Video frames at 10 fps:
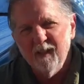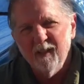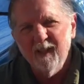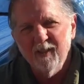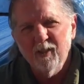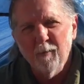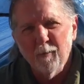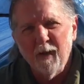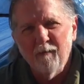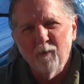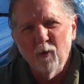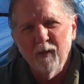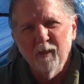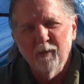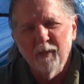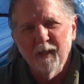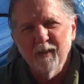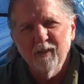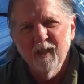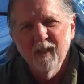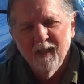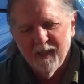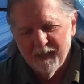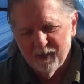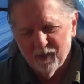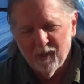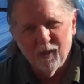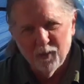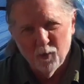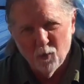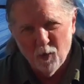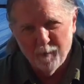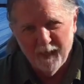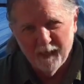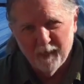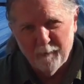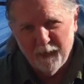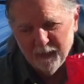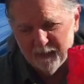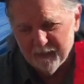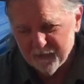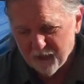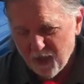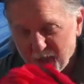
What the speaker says: It gets up about 40 degrees, and it's a little too warm, and I end up peeling this off.